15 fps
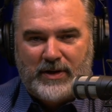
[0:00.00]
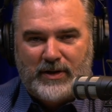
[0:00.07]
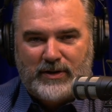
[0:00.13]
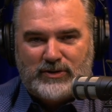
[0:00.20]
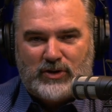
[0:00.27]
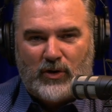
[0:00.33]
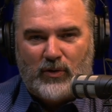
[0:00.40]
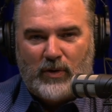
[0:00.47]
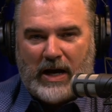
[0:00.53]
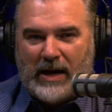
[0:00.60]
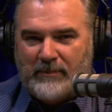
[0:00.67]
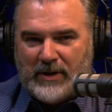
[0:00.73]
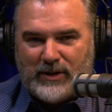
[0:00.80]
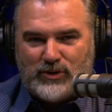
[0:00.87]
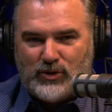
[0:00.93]
So
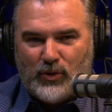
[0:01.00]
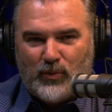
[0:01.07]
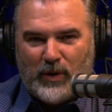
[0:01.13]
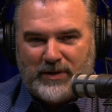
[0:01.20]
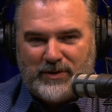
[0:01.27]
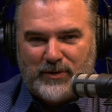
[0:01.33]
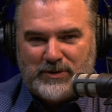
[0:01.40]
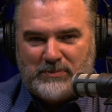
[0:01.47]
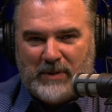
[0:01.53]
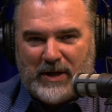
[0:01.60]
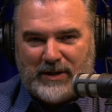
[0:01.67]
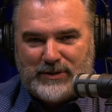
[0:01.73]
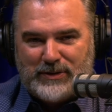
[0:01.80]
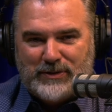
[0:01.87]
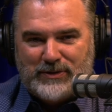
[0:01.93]
I'm not sure what those
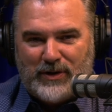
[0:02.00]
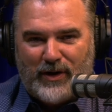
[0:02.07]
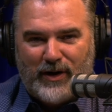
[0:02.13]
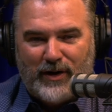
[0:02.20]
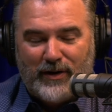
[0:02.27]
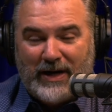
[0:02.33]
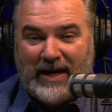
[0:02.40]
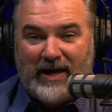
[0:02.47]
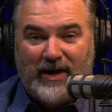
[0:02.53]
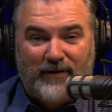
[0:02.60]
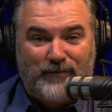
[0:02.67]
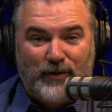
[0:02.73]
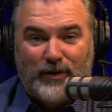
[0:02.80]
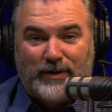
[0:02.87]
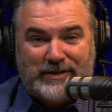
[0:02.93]
medicines are.
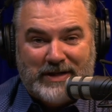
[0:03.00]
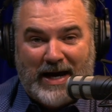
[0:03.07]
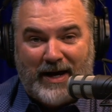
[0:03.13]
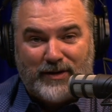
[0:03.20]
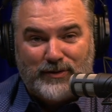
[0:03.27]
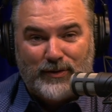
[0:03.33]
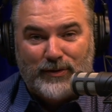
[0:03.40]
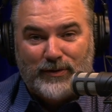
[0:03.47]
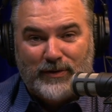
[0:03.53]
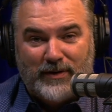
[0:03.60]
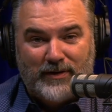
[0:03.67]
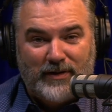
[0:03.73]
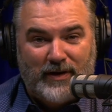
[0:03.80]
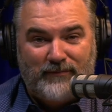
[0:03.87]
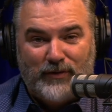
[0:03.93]
If you're a doctor,
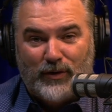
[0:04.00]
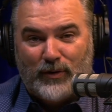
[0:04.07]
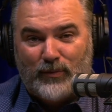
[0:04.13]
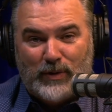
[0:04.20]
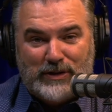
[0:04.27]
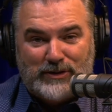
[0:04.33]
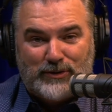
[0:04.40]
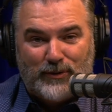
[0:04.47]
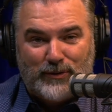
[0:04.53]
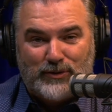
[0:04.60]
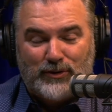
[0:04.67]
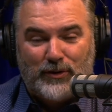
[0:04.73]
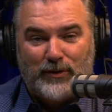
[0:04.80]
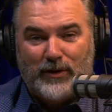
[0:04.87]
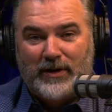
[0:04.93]
if you're a
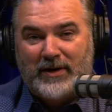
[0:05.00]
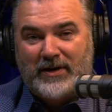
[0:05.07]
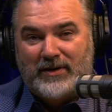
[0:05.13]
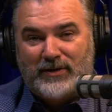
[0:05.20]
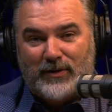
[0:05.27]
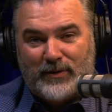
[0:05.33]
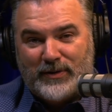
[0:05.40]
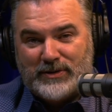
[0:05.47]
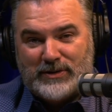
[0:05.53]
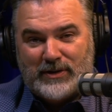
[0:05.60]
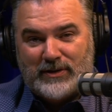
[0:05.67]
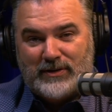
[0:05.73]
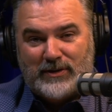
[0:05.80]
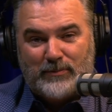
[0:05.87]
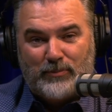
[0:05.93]
researcher, you're
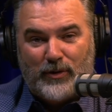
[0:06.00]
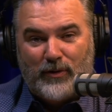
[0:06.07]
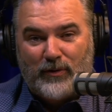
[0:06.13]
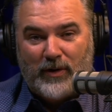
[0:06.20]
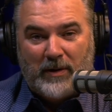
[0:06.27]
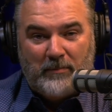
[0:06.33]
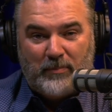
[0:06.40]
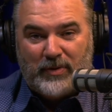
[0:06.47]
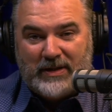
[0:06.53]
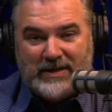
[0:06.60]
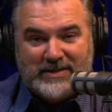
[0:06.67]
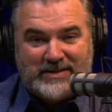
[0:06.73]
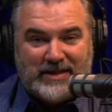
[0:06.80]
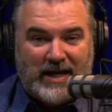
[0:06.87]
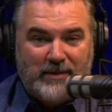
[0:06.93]
listening to the program,
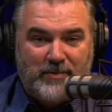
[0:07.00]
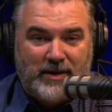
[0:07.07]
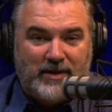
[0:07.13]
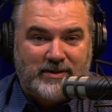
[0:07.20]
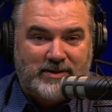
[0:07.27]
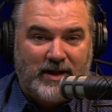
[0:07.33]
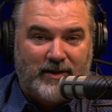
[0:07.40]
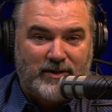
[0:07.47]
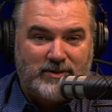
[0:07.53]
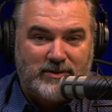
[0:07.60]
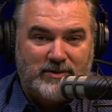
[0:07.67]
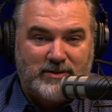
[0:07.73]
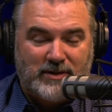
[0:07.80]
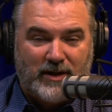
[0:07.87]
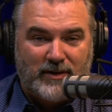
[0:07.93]
please type it in. Tell
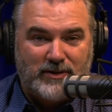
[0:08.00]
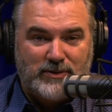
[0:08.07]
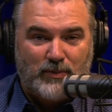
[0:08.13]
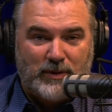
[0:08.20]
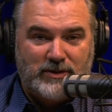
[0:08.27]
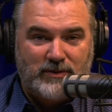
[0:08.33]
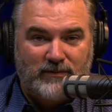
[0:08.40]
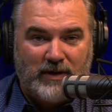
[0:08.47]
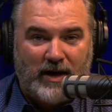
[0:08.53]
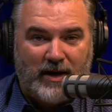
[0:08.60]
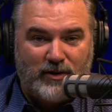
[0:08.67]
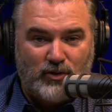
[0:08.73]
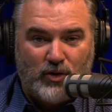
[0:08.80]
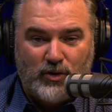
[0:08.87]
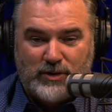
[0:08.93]
us what you've got.
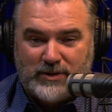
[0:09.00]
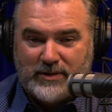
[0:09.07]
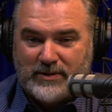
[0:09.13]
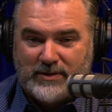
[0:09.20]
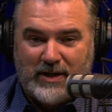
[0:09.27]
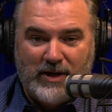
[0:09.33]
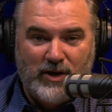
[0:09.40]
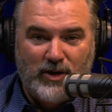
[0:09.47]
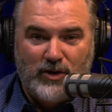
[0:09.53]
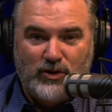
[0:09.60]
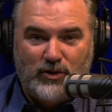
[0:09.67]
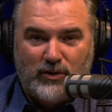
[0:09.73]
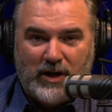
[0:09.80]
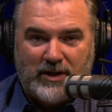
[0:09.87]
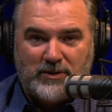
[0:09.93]
Nurses,
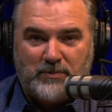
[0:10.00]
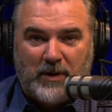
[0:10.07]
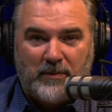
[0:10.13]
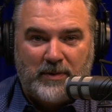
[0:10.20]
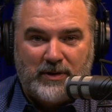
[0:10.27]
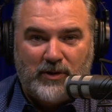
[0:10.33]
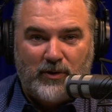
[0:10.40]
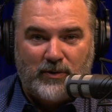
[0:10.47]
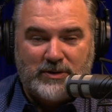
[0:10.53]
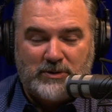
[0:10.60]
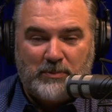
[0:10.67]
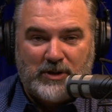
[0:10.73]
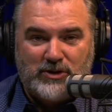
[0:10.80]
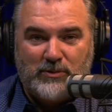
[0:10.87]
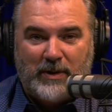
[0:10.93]
you guys probably know as
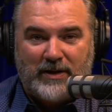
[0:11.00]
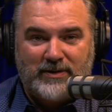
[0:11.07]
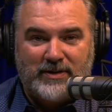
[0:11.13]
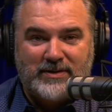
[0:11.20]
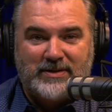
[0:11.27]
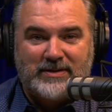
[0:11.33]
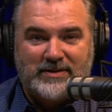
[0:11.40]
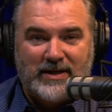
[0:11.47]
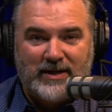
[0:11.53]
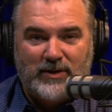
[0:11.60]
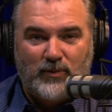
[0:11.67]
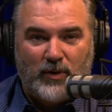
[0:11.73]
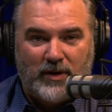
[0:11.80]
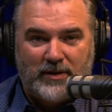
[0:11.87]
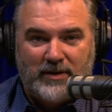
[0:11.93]
much about this as
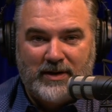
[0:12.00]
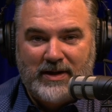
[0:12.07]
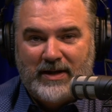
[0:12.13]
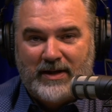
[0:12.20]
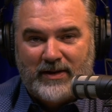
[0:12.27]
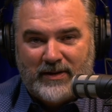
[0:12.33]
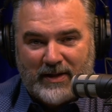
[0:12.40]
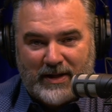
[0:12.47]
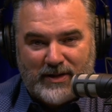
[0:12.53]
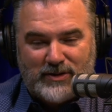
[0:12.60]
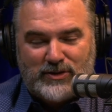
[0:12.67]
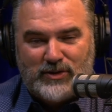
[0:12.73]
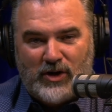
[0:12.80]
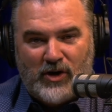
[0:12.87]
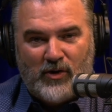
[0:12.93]
anyone. Let
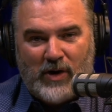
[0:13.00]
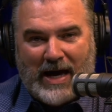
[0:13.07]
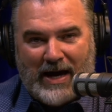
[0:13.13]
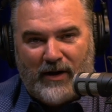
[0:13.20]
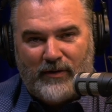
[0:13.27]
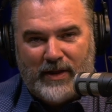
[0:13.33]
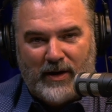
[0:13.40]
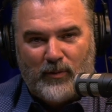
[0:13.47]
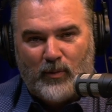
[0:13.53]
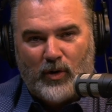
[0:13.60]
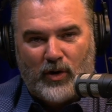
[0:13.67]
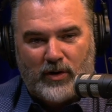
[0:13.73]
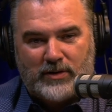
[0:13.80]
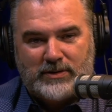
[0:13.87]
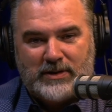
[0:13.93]
us know how that
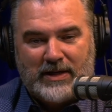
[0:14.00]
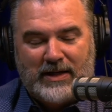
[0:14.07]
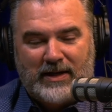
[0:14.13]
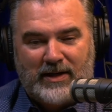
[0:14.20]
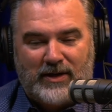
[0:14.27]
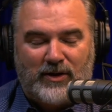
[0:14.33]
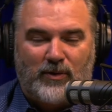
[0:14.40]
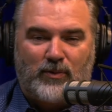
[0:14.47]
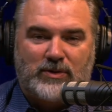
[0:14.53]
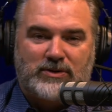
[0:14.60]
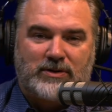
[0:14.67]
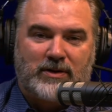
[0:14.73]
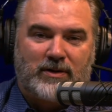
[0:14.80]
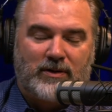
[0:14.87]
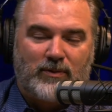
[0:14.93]
works. You know, was
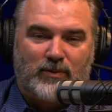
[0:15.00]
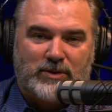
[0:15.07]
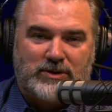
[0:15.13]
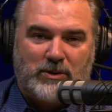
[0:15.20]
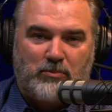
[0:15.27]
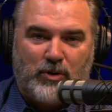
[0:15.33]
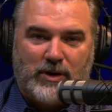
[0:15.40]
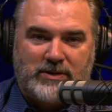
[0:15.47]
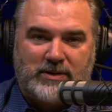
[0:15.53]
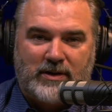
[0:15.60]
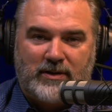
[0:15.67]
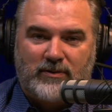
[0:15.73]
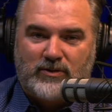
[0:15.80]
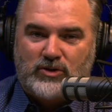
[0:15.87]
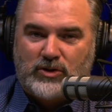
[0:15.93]
the
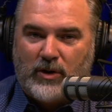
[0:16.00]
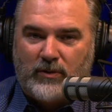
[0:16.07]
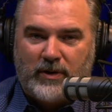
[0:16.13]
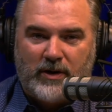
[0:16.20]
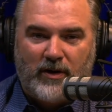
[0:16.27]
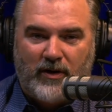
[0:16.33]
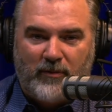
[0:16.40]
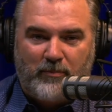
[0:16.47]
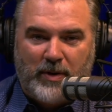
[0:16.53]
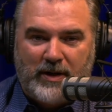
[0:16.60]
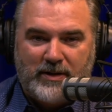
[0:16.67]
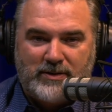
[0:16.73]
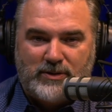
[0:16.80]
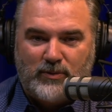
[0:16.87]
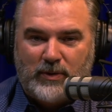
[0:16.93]
president totally off
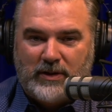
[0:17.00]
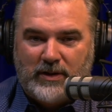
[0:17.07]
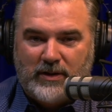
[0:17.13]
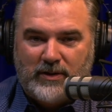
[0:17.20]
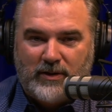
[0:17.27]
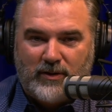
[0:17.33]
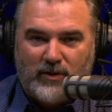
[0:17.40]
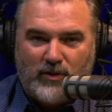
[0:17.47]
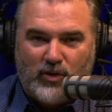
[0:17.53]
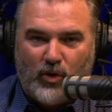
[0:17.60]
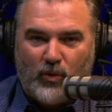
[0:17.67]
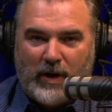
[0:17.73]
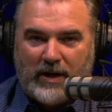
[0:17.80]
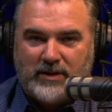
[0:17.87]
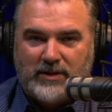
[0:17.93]
base? Do we need to
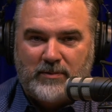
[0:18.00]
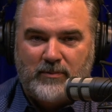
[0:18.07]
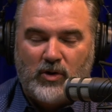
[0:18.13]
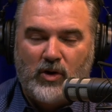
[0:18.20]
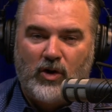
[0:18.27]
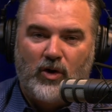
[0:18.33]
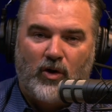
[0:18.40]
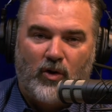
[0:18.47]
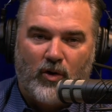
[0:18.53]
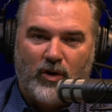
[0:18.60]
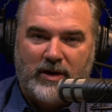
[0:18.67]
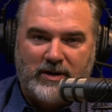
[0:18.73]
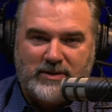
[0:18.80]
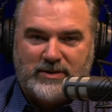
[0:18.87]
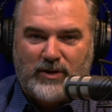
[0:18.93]
correct him? Or
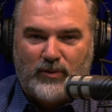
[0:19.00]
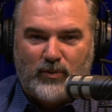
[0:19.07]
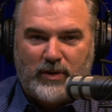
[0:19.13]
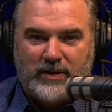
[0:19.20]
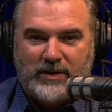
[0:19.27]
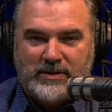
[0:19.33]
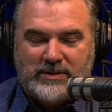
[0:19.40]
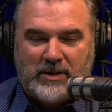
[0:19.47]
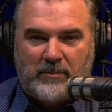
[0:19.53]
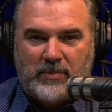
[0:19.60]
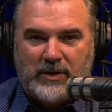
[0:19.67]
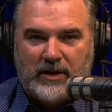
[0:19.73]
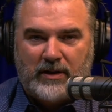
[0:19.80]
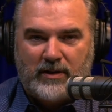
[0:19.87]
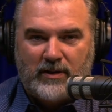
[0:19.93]
is there really
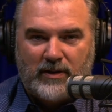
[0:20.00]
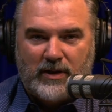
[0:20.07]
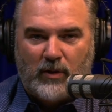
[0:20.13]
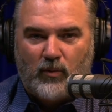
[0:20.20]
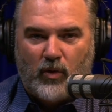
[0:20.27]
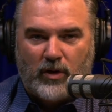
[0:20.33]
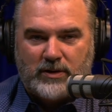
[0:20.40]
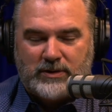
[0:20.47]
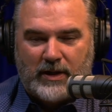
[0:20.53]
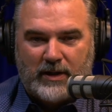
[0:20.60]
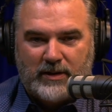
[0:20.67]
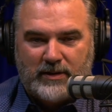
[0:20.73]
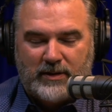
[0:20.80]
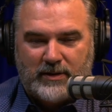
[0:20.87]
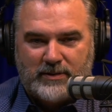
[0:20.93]
something that works
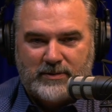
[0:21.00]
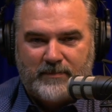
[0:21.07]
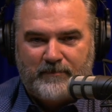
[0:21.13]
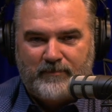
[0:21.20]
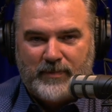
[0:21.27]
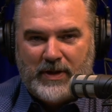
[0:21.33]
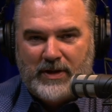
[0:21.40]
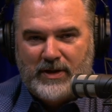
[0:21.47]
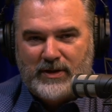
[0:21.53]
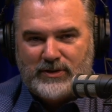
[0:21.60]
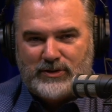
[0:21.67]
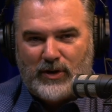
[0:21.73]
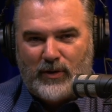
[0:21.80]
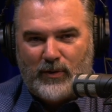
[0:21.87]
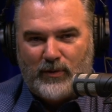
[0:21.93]
like this?
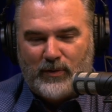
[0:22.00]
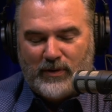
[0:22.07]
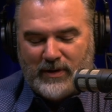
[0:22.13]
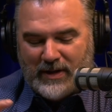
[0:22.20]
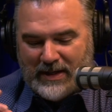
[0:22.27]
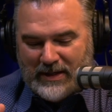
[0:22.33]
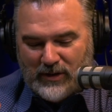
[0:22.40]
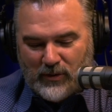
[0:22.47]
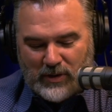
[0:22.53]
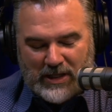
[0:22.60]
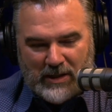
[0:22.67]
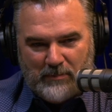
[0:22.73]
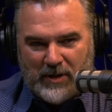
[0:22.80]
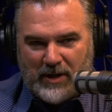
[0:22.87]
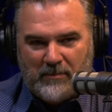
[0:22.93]
So, you know,
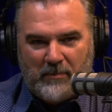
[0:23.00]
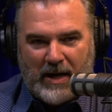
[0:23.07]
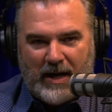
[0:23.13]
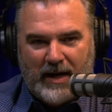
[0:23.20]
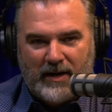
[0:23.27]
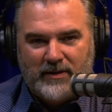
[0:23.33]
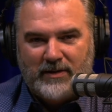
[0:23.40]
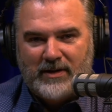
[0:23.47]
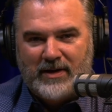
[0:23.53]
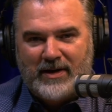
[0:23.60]
keeping in mind,